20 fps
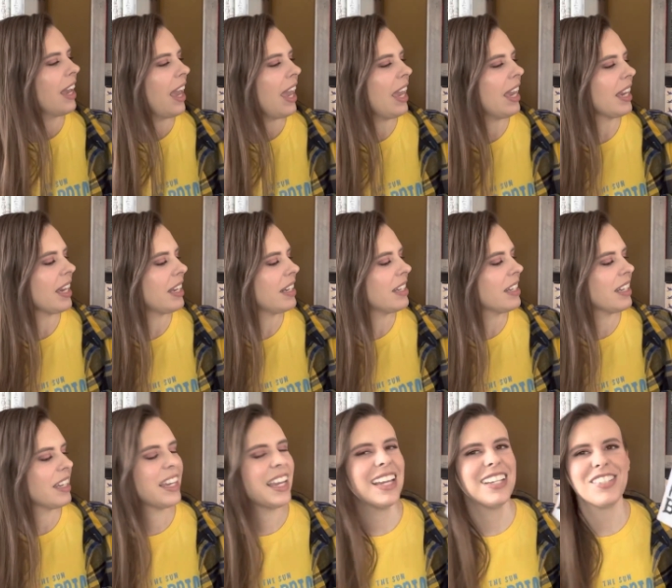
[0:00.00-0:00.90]
And
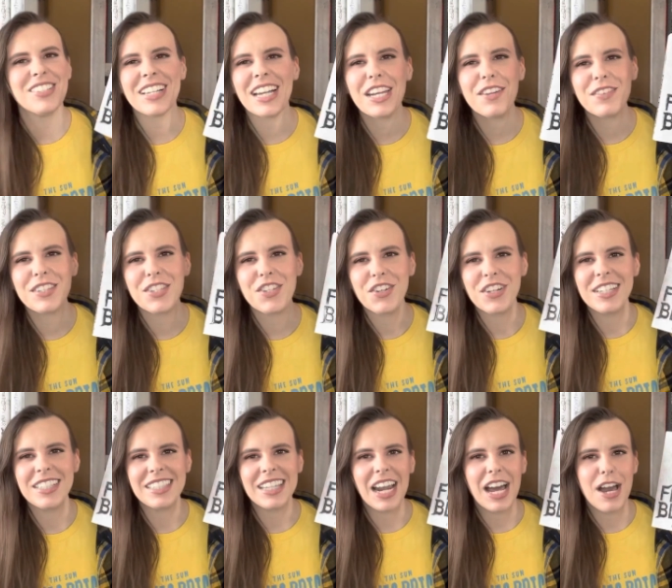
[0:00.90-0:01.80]
it's just kind of a
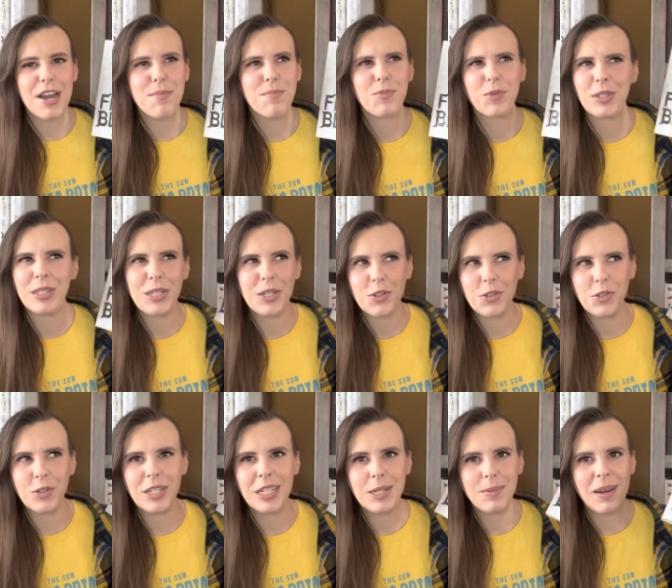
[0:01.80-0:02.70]
series that I'm really
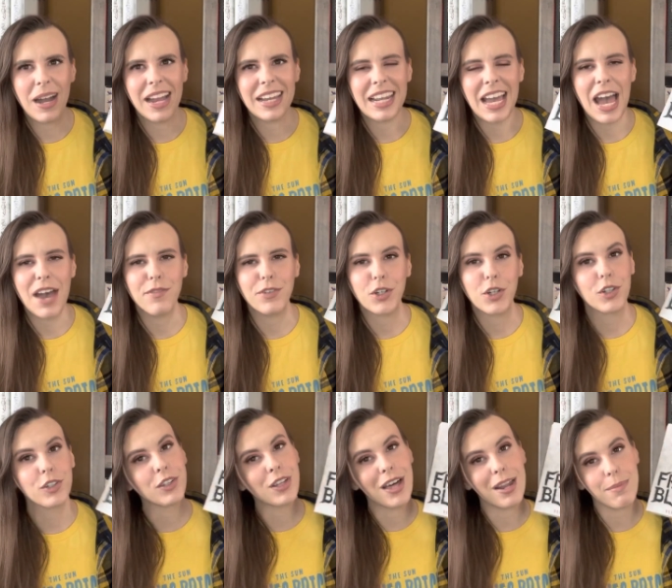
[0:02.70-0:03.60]
intrigued by and I haven't
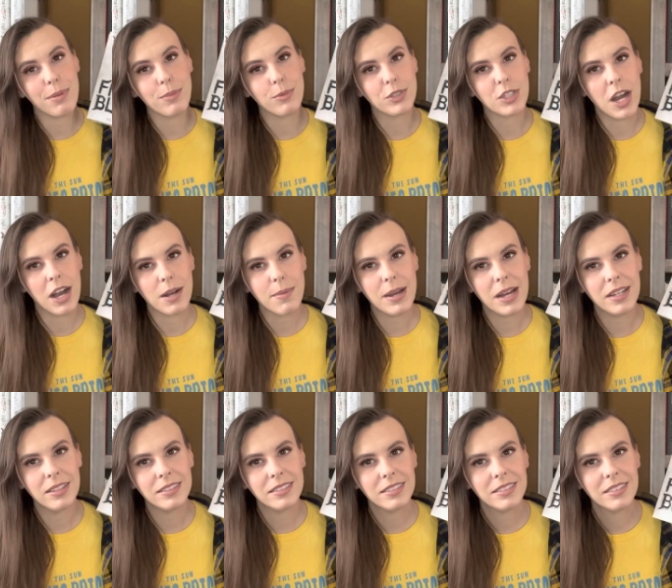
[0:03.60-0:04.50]
heard a lot of people talk
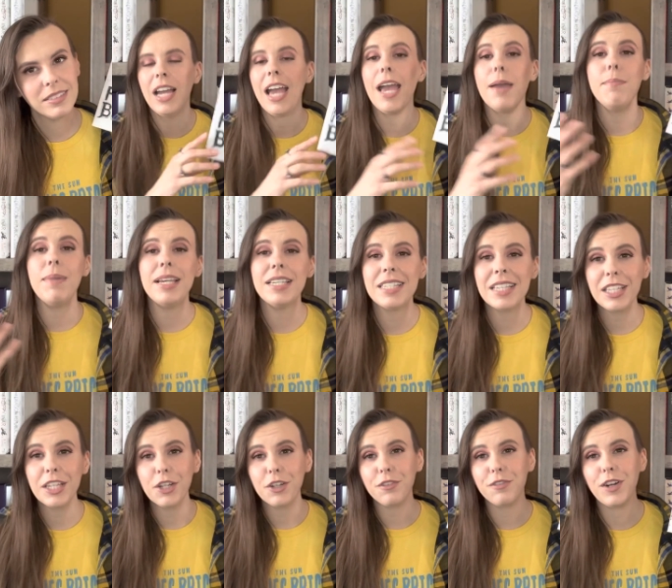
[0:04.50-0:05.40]
about. And
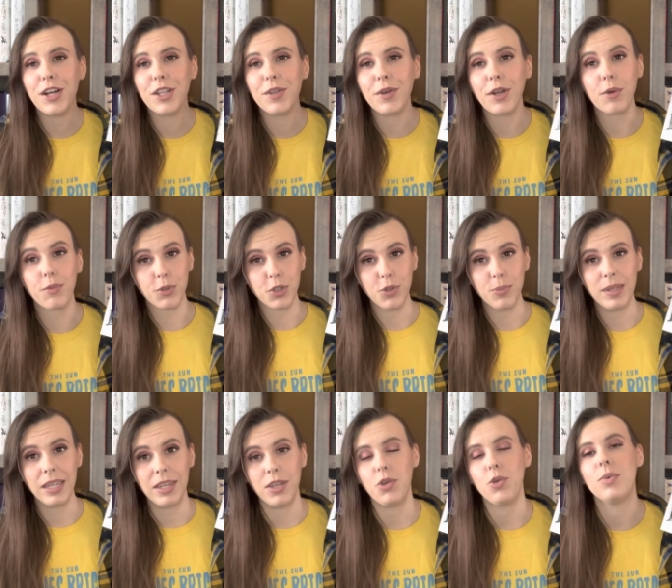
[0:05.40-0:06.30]
basically you're following
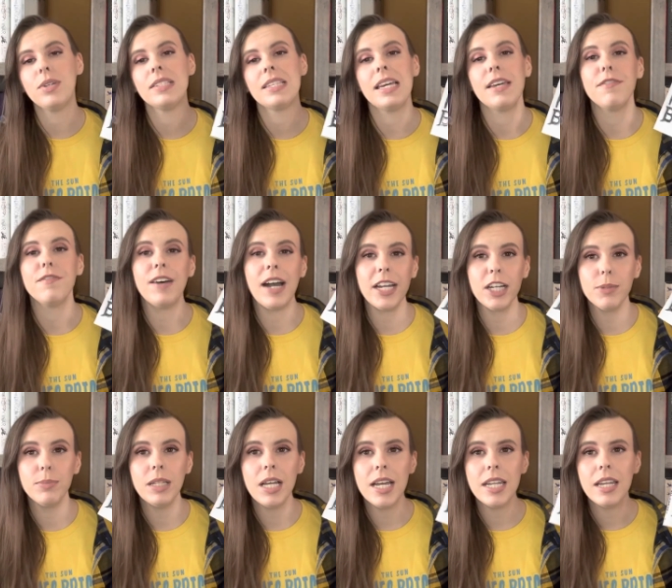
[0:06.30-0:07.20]
Ruby, who is a
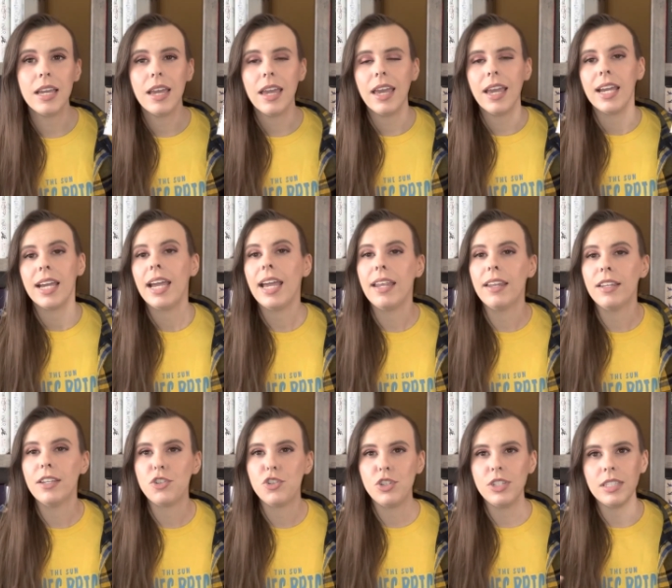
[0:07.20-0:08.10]
Fireblood,
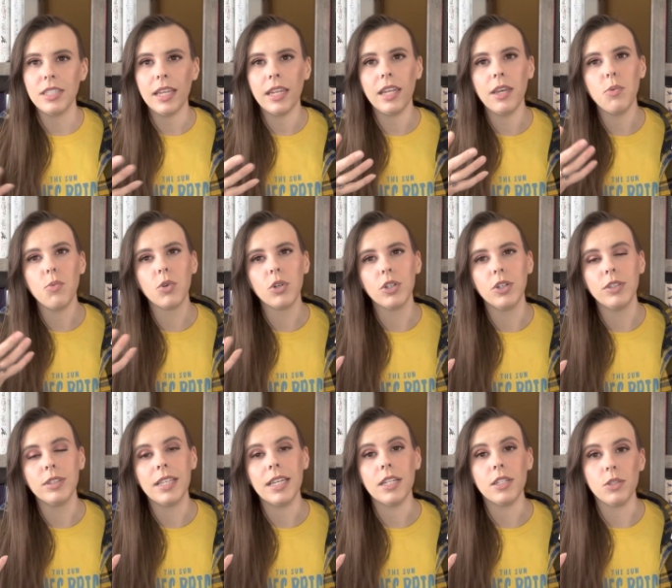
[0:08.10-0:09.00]
and she's in a
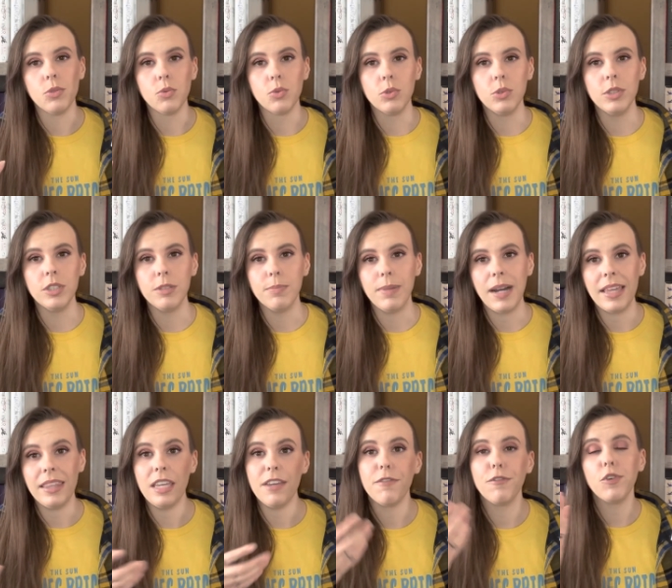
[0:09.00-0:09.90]
world that is ruled by
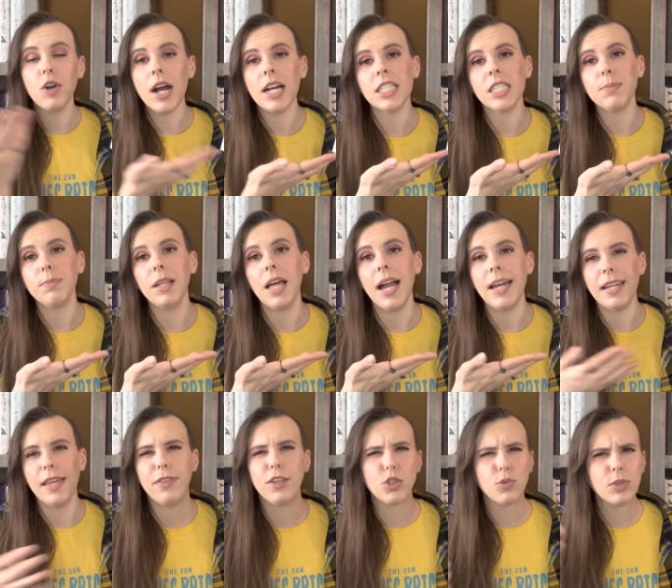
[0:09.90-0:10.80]
the Frostblood,
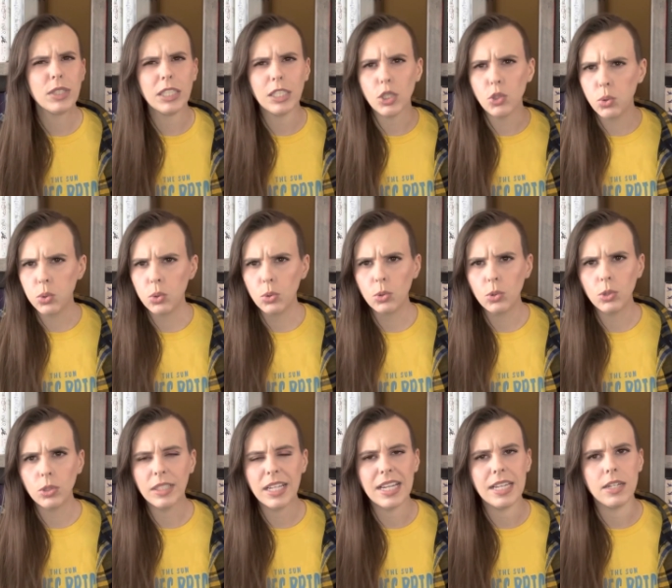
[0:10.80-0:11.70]
and they're really
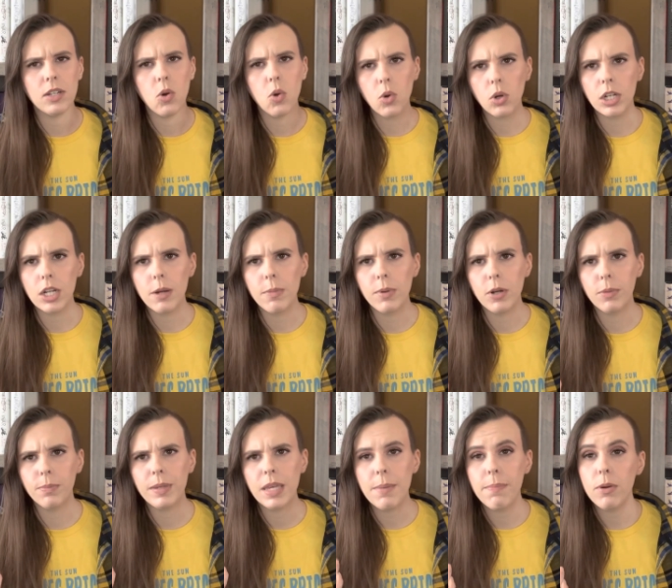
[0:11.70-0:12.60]
cruel and horrible
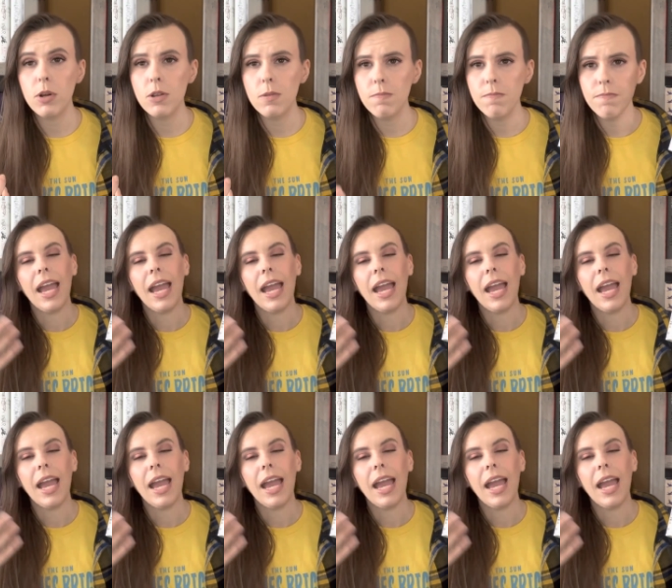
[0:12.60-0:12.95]
people.